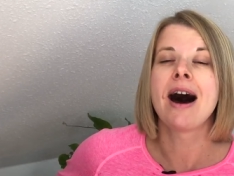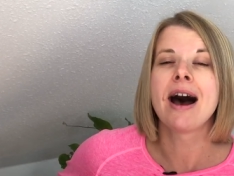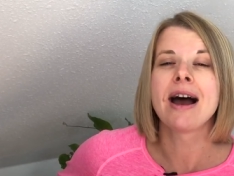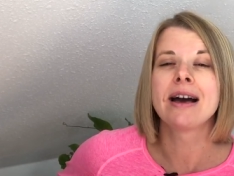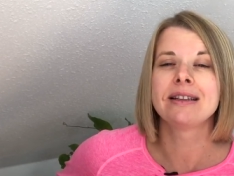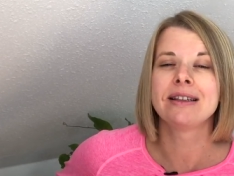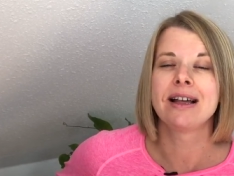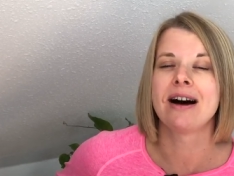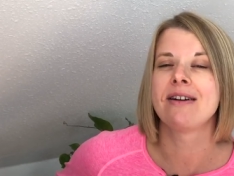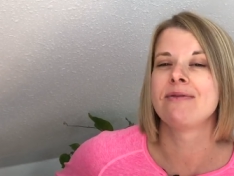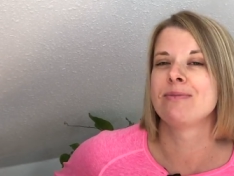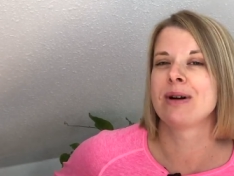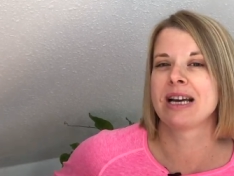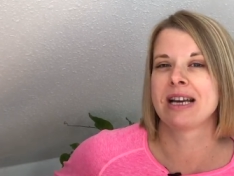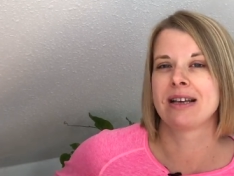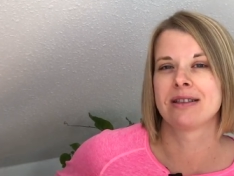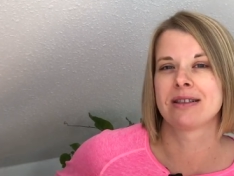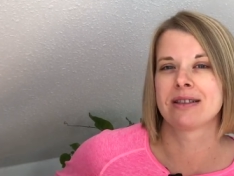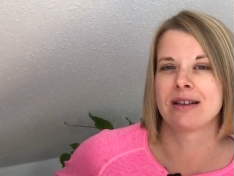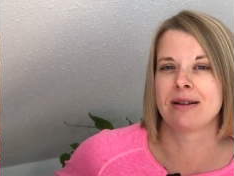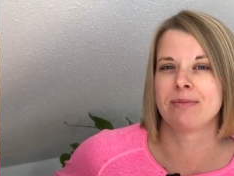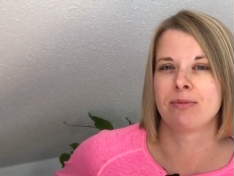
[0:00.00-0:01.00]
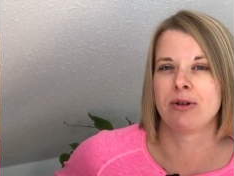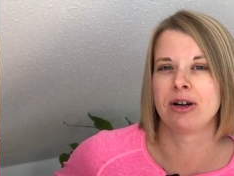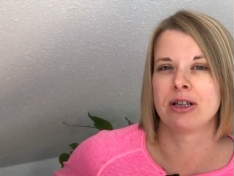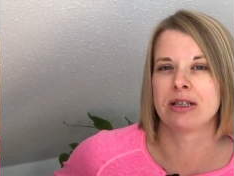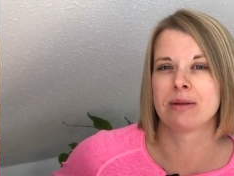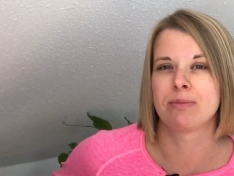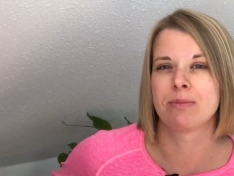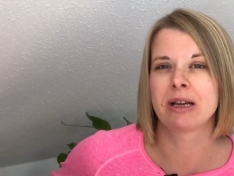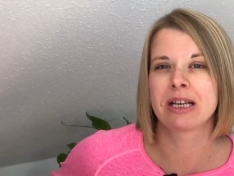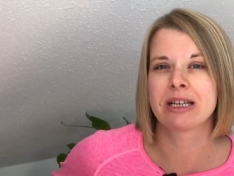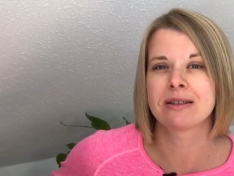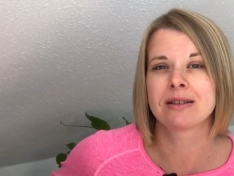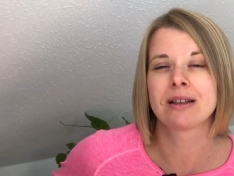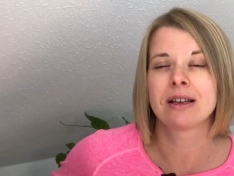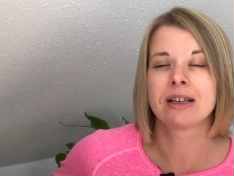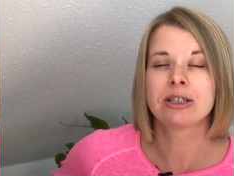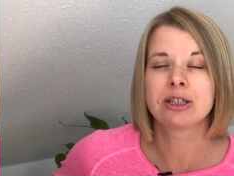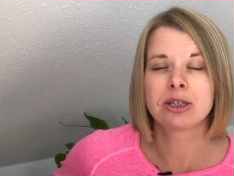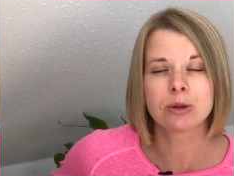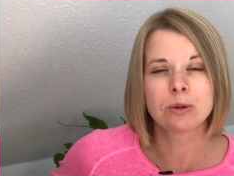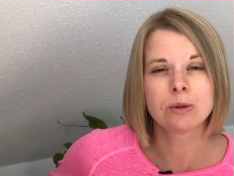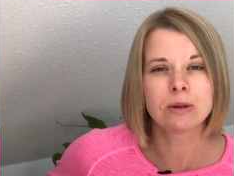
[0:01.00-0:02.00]
I love my Instant Pots
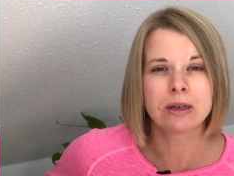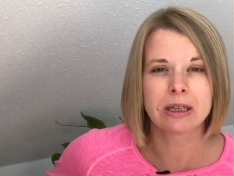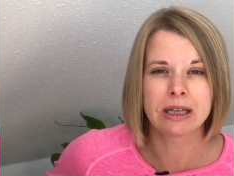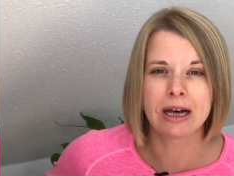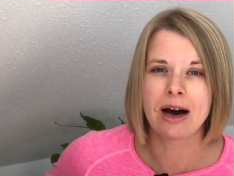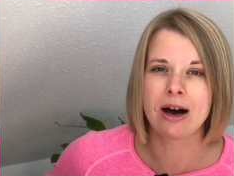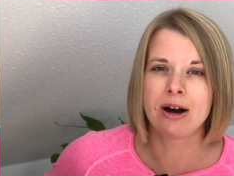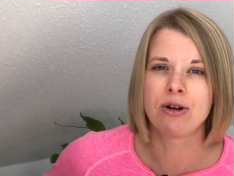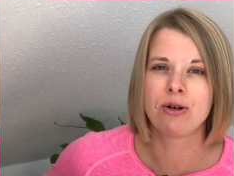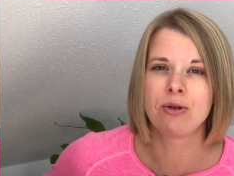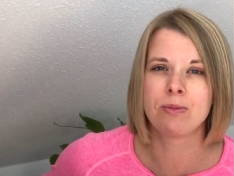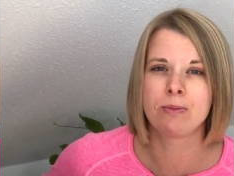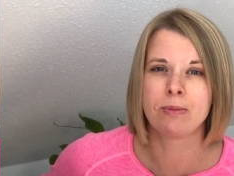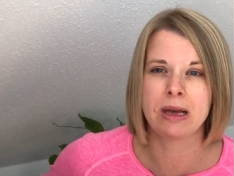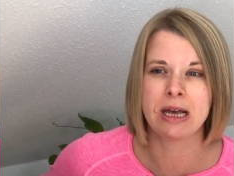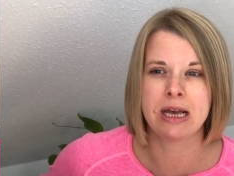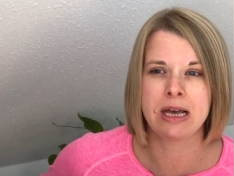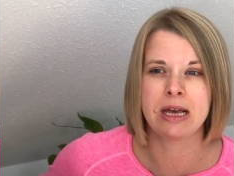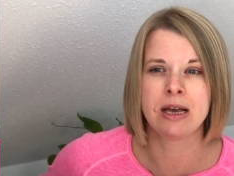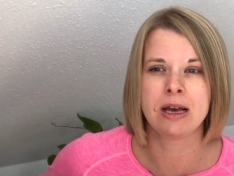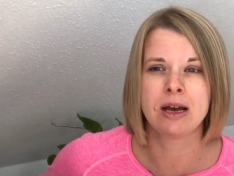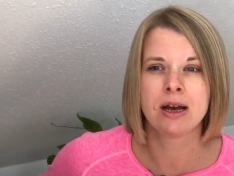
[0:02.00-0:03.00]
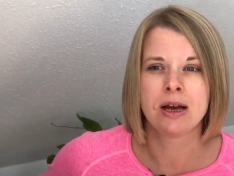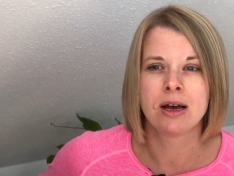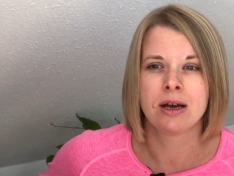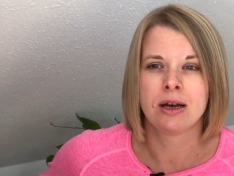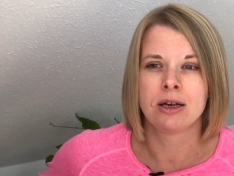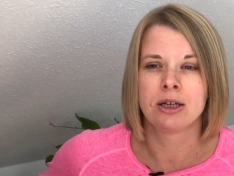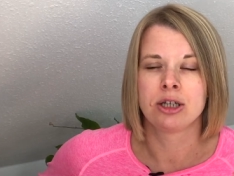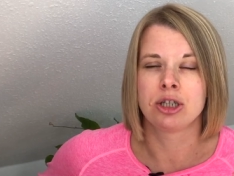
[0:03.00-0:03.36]
because they do allow me